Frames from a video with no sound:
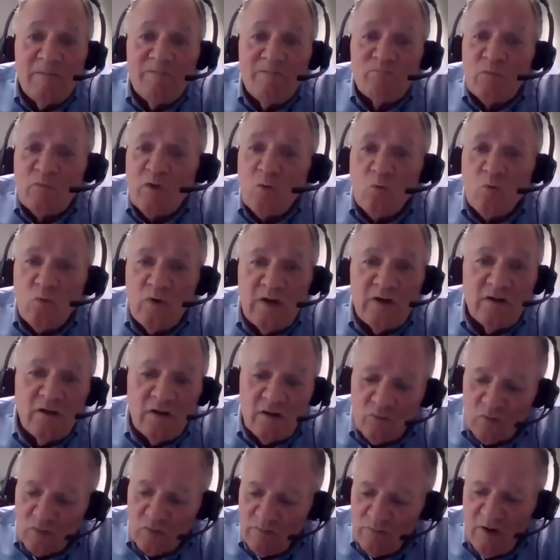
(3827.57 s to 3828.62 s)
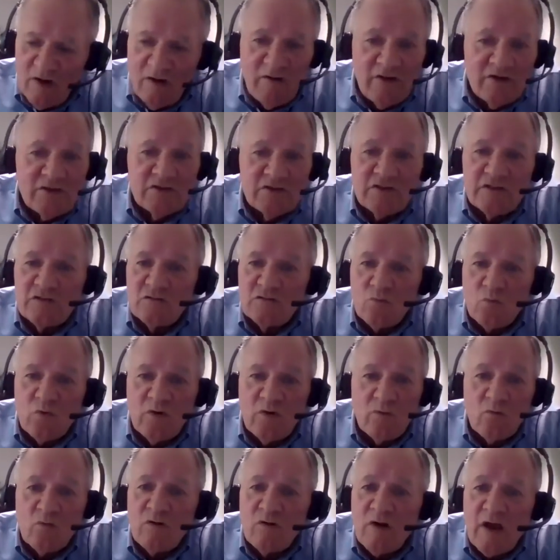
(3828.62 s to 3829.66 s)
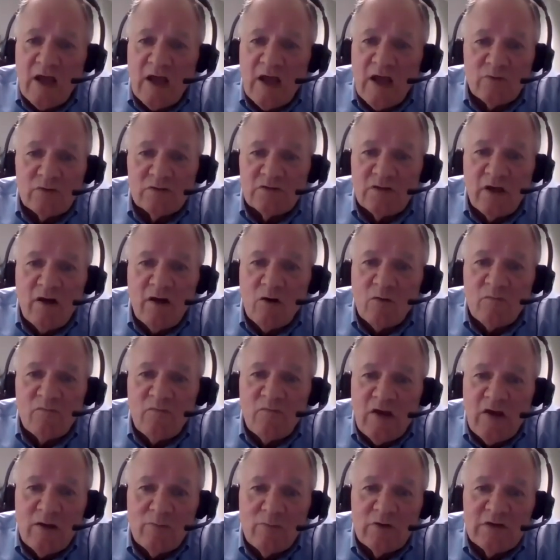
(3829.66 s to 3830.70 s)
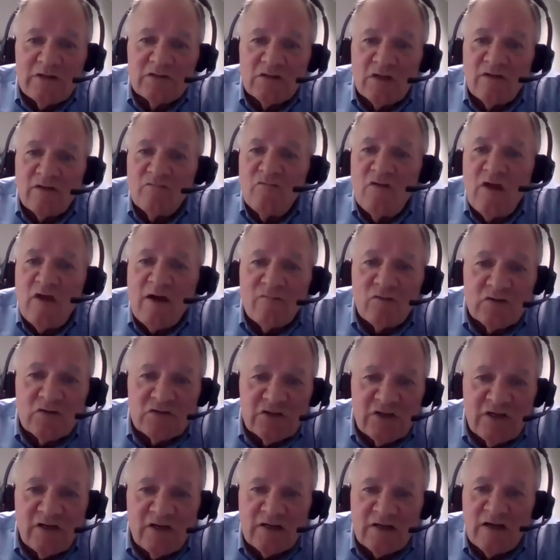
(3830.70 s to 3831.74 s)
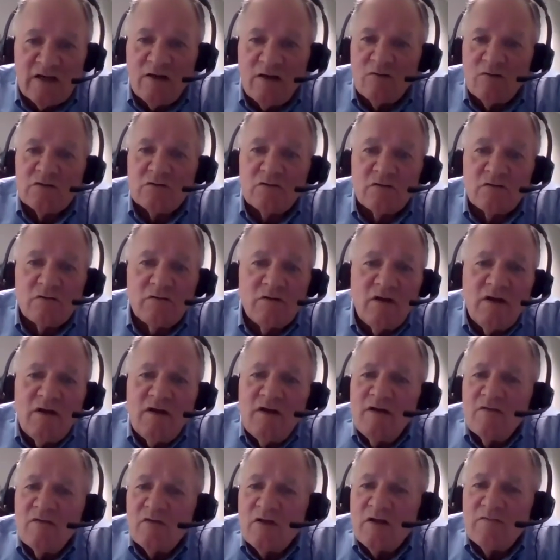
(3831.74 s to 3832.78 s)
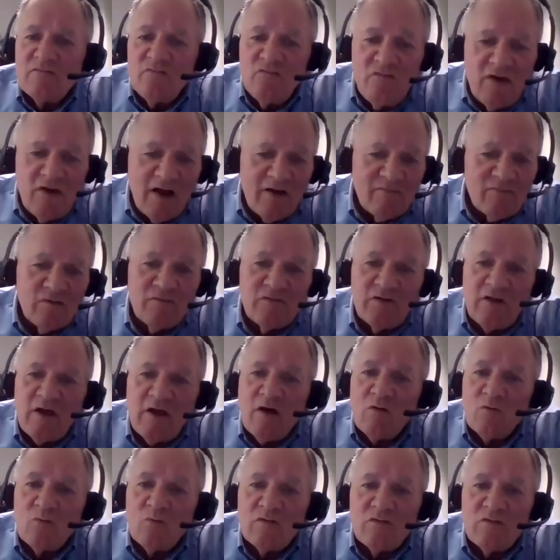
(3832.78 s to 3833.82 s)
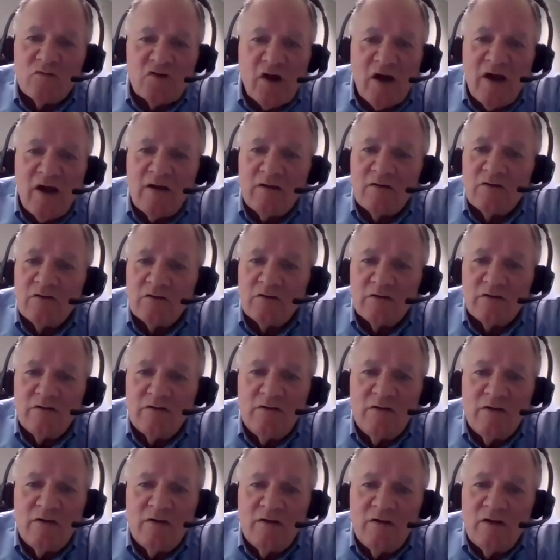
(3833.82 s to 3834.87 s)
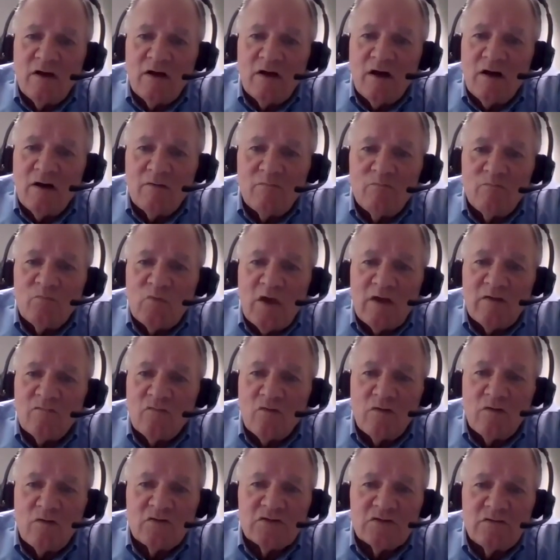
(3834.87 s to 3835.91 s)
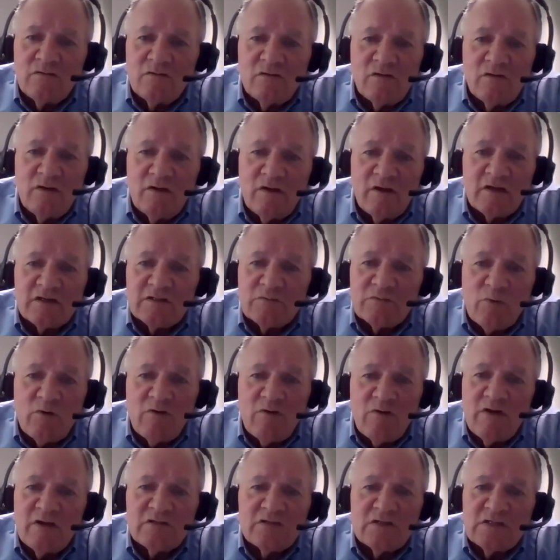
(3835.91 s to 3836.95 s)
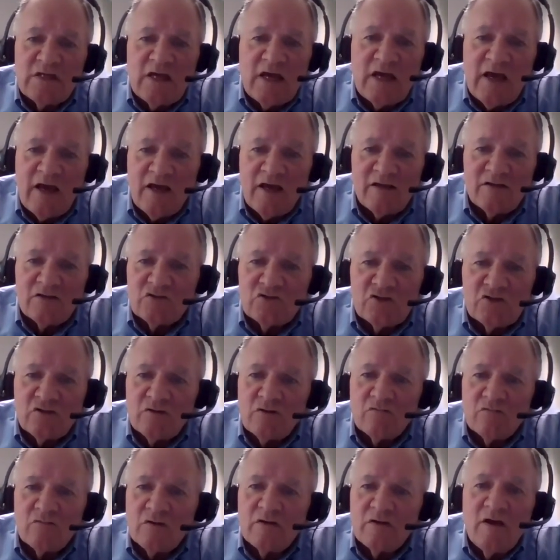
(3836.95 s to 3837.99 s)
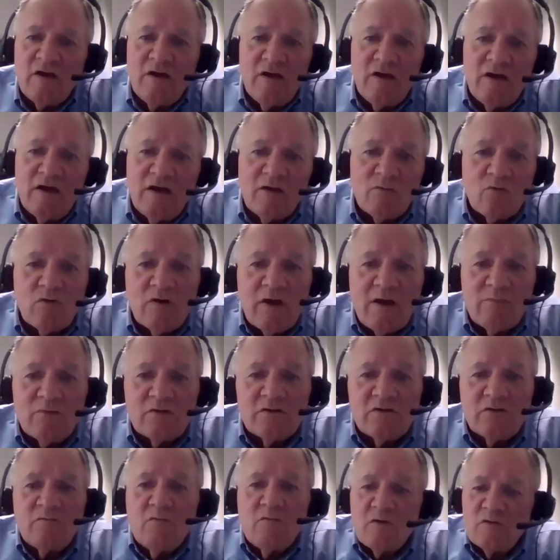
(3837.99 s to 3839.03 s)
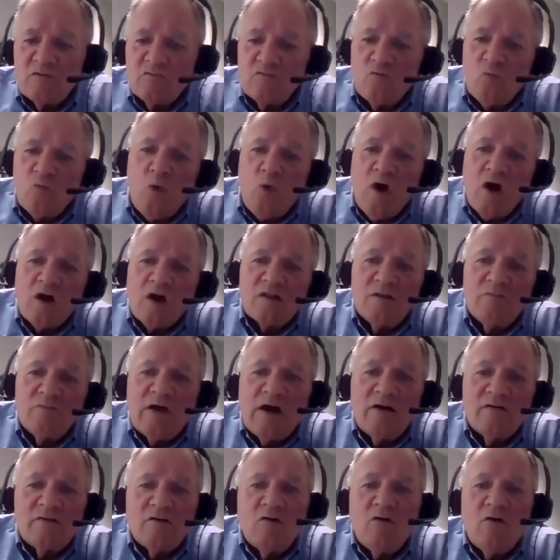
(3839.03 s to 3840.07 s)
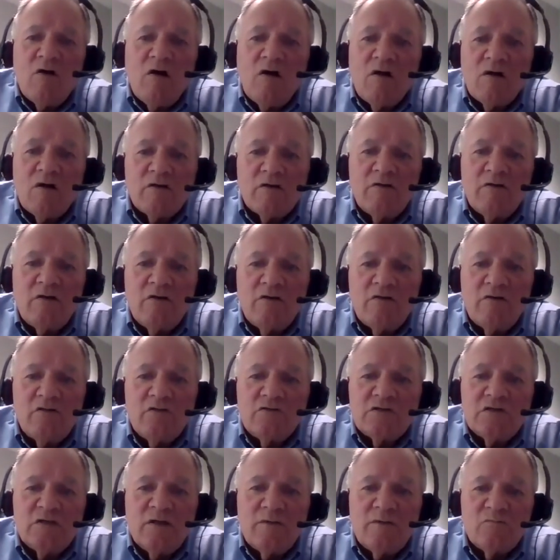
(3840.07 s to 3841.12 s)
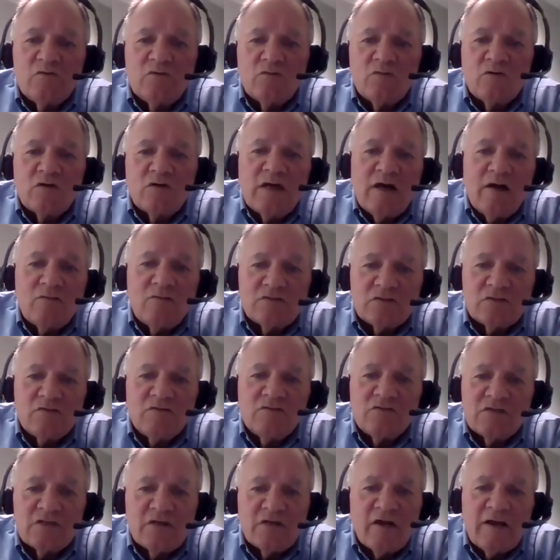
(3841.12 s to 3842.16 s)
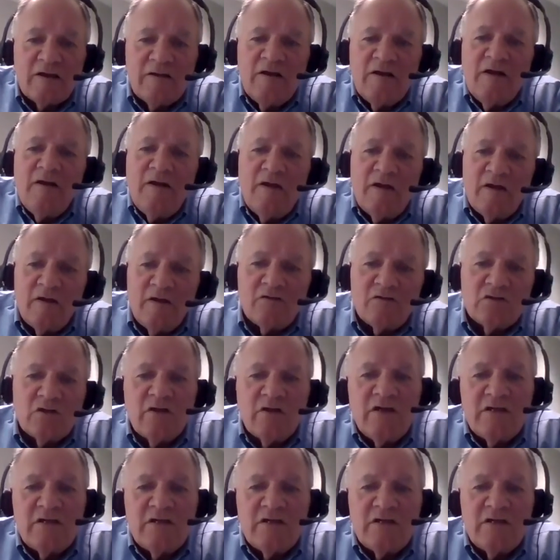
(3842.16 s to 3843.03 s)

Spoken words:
We deal with marriages. We're able to help families that have never seen a counselor, that have never dealt with childhood adverse experiences they had as children, and we're able to walk them down the hall and introduce them to a counselor and say, here's Lisa,